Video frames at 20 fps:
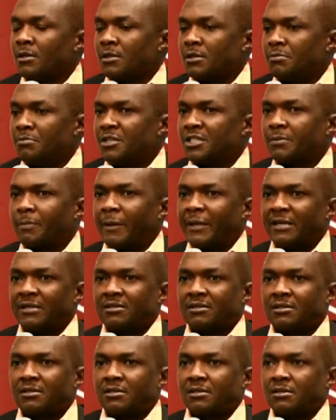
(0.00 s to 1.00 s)

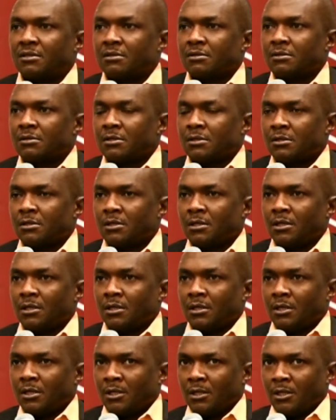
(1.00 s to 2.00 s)
misplaced
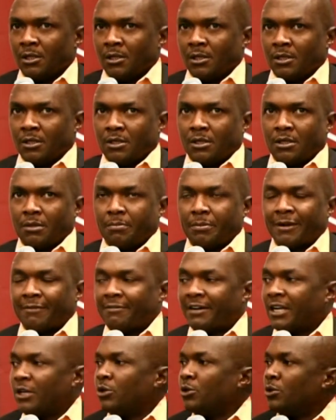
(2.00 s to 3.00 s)

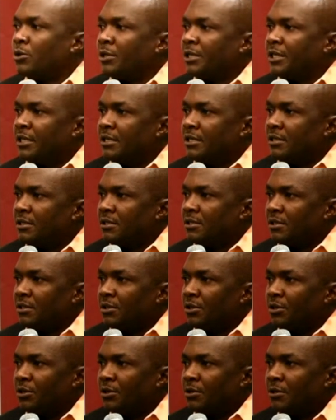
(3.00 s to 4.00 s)
bravado and,
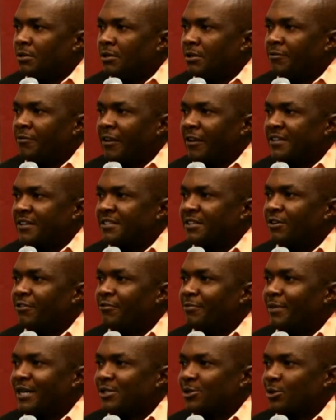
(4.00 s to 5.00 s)
flexing of
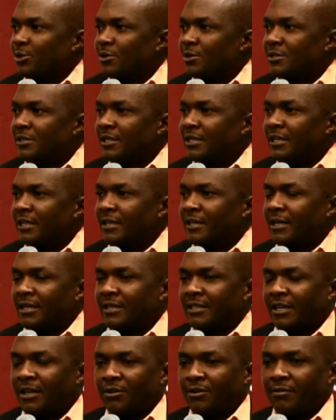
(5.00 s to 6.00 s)
muscles and that
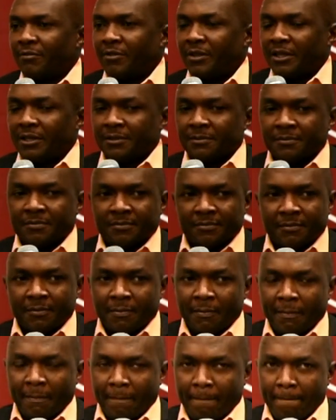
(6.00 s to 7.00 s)
kind of thing.
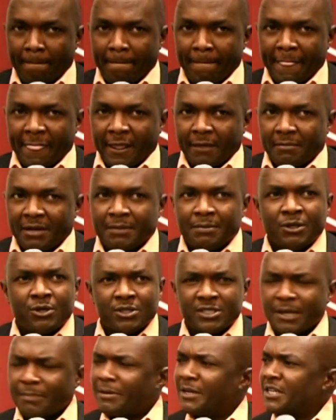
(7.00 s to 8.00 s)
But because
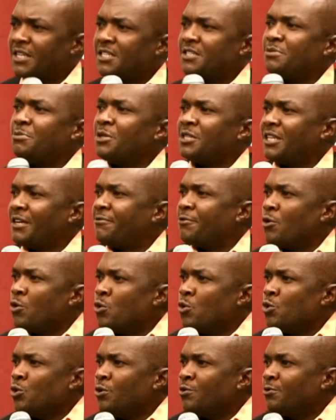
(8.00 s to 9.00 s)
I managed media for
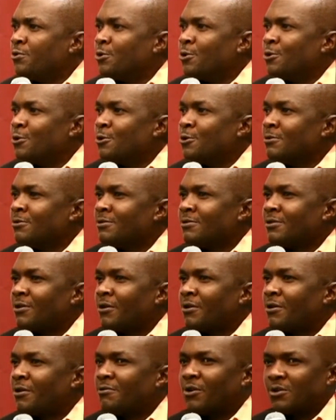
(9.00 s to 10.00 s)
Uhuru for
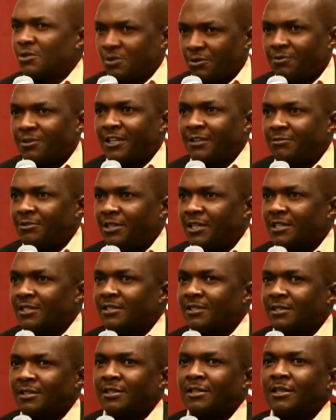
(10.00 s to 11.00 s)
close to 5 years,
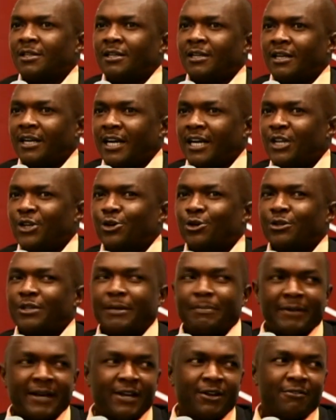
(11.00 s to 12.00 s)
I know the
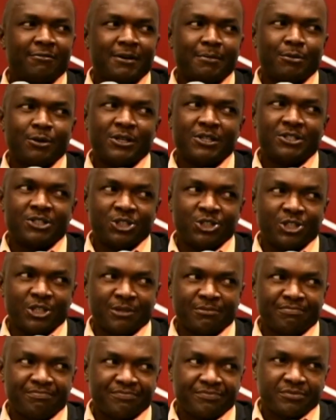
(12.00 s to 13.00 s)
mind of a politician.